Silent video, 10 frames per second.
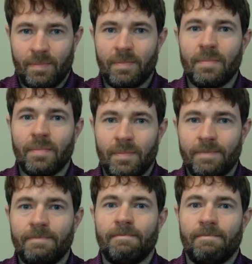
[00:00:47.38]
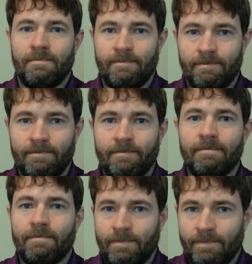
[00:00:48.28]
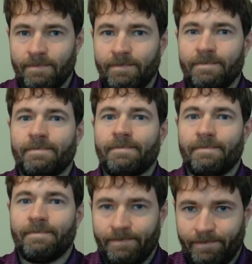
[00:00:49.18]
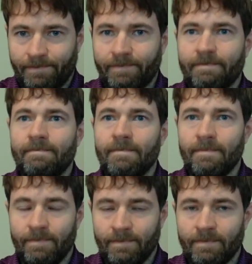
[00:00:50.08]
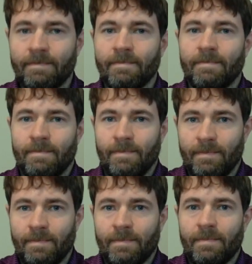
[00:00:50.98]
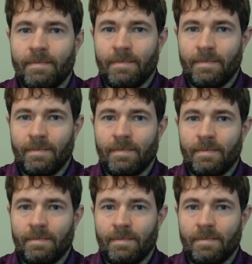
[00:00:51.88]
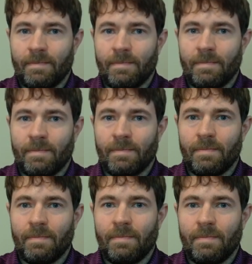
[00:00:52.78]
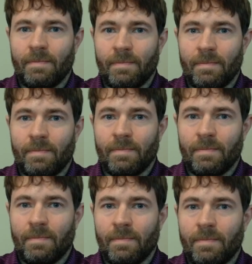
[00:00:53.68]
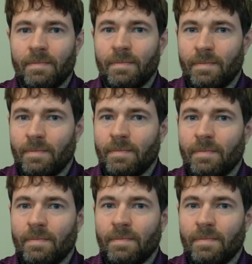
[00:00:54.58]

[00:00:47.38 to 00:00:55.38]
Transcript: The person shown says nothing.